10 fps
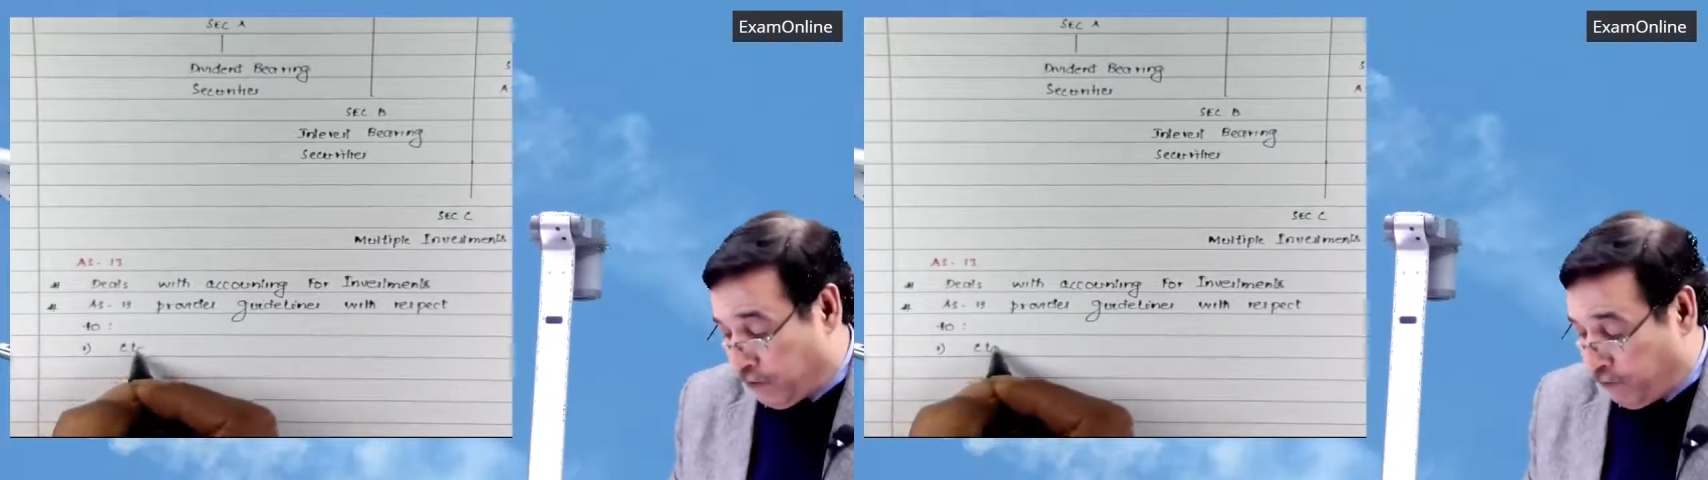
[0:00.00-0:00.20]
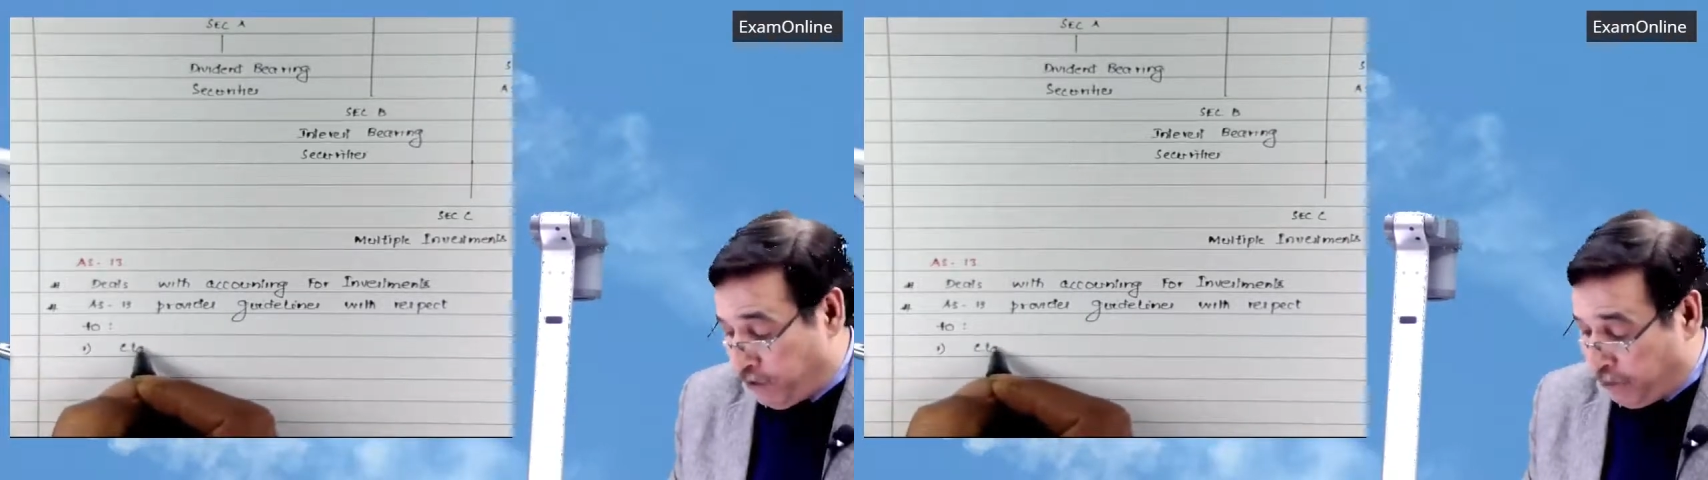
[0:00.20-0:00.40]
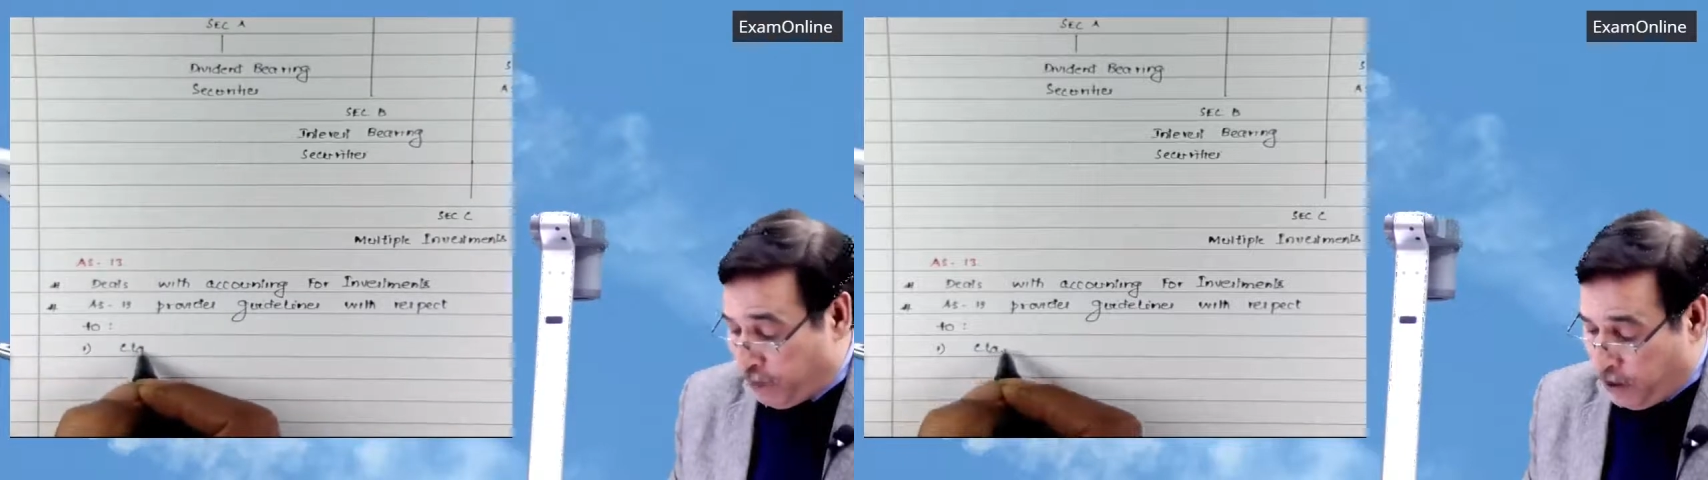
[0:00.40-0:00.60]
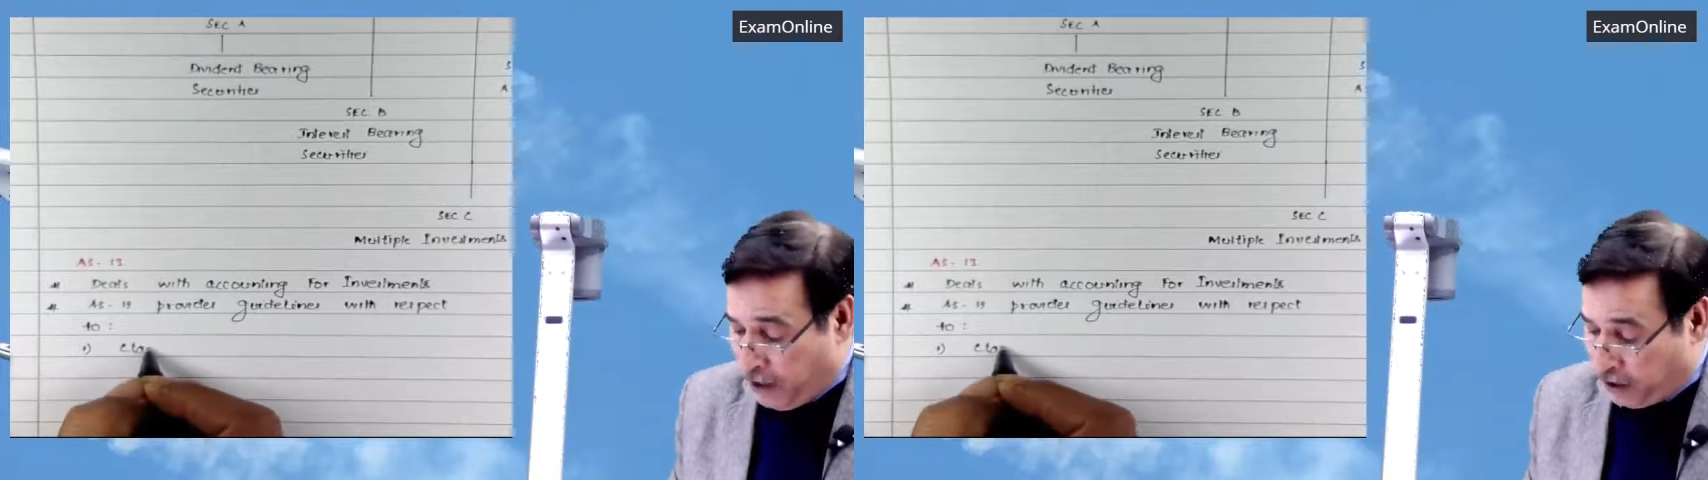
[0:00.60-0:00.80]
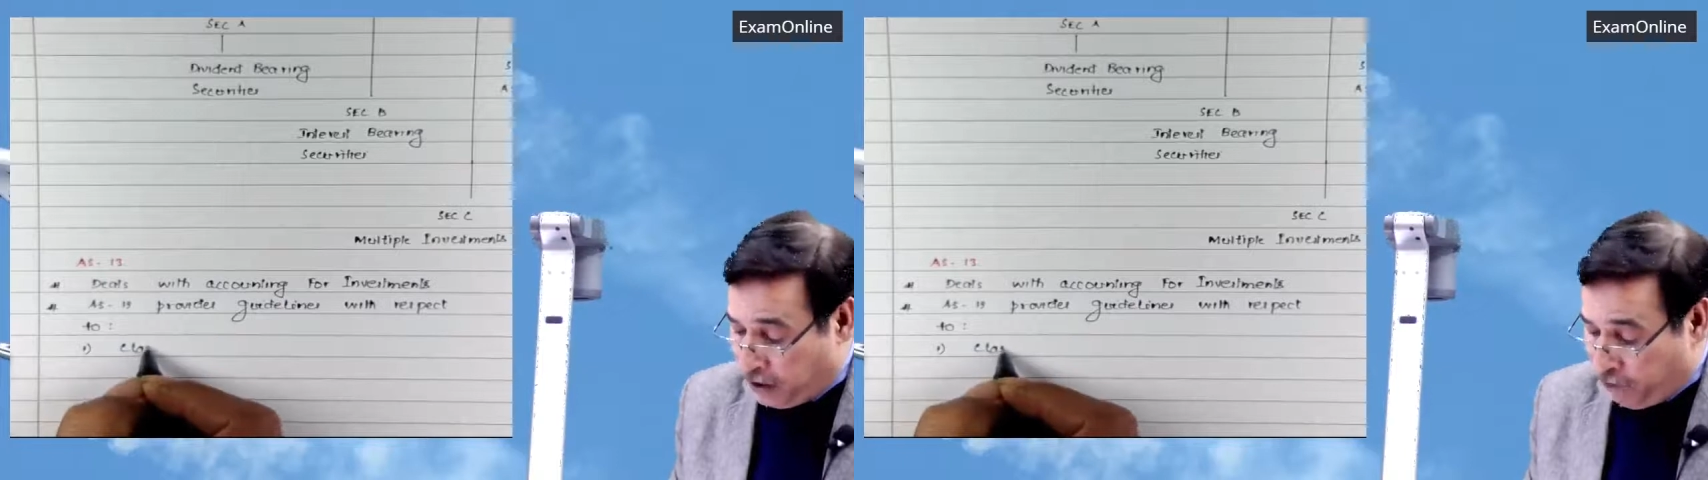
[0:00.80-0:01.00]
When we
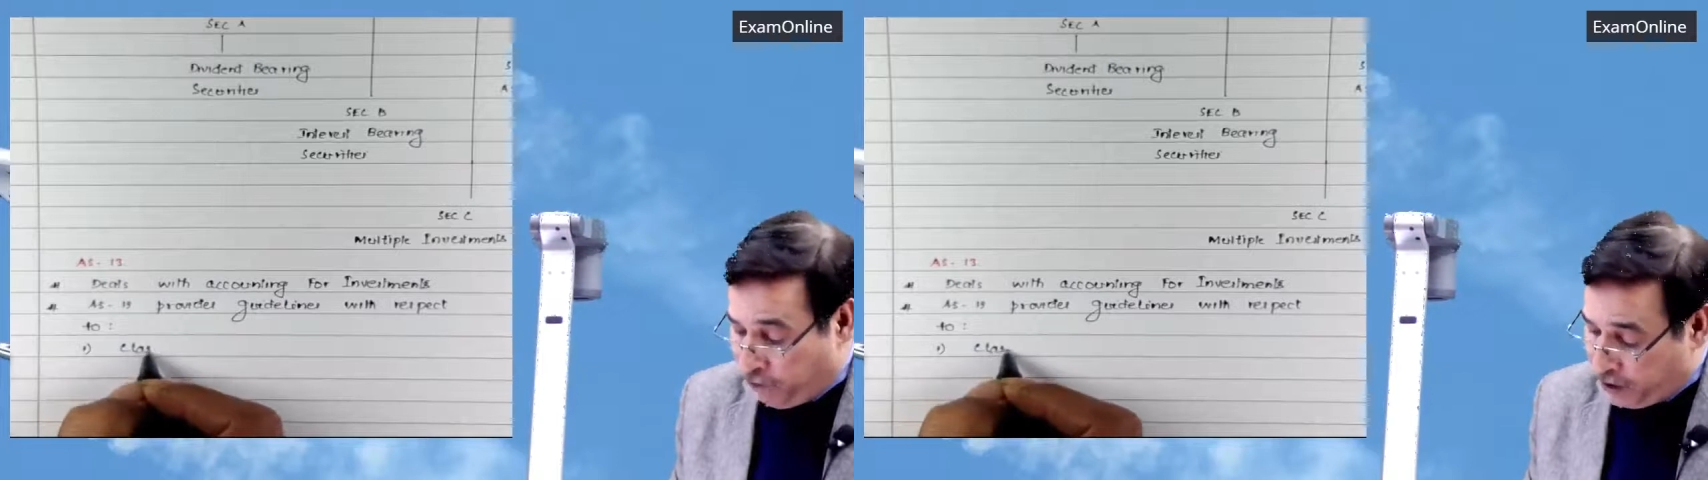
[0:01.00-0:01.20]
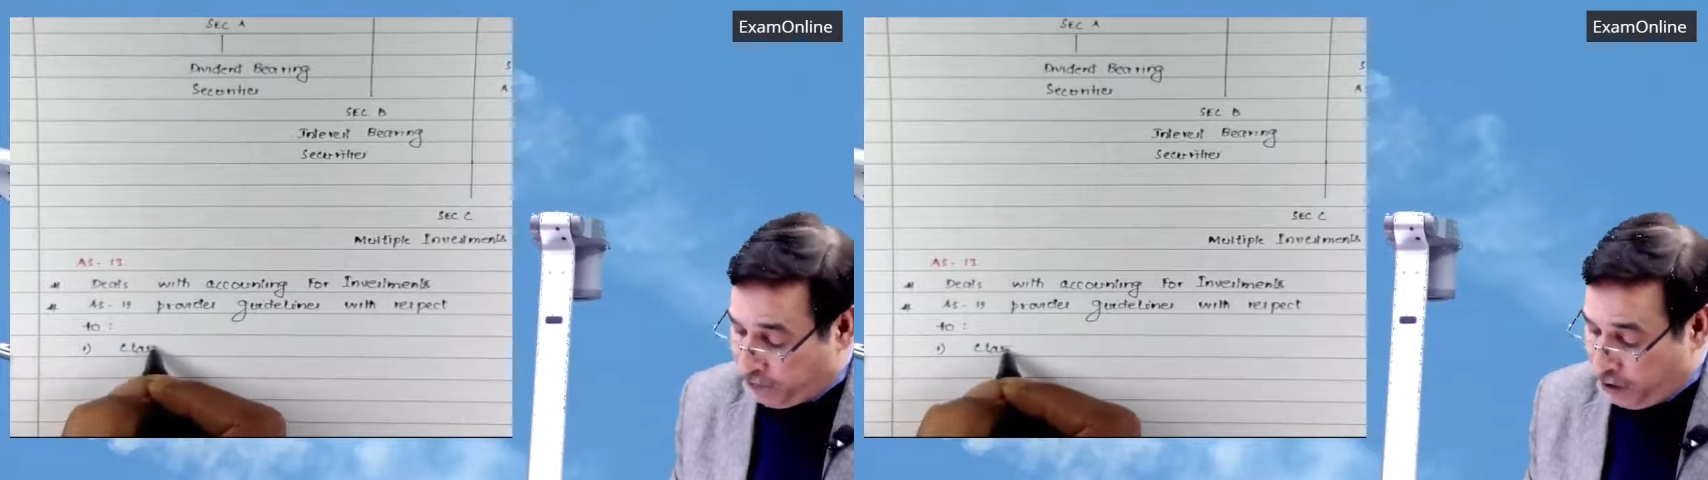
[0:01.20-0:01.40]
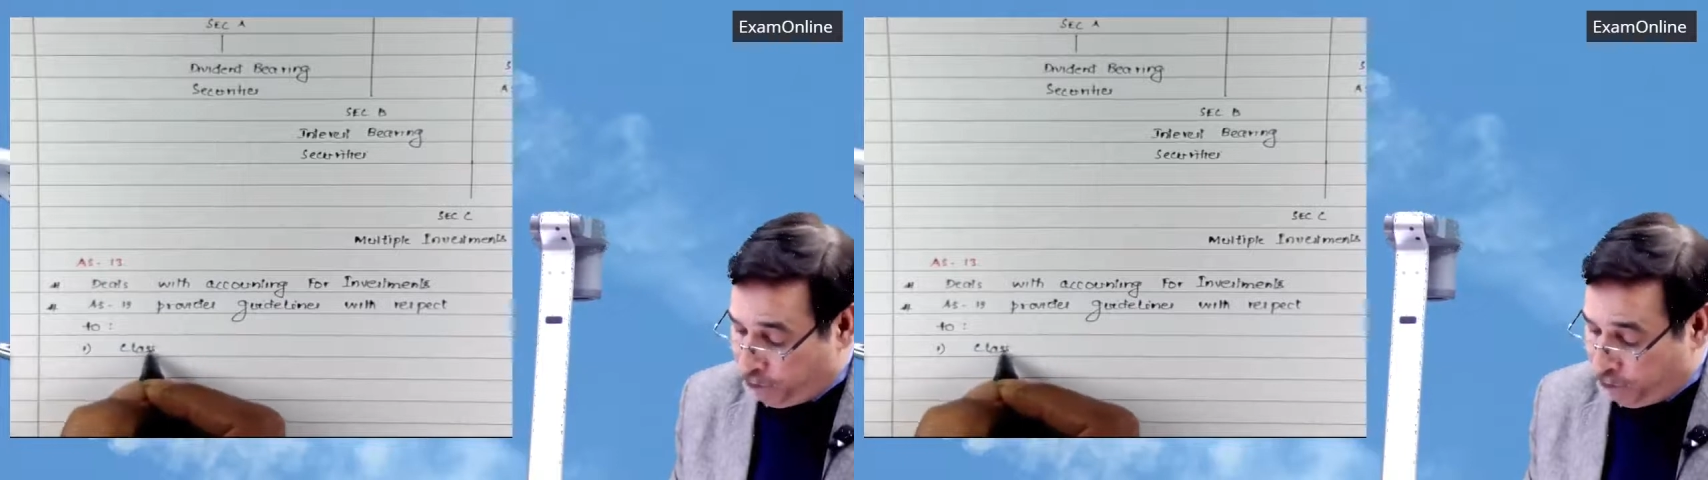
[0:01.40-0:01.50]
make the investment,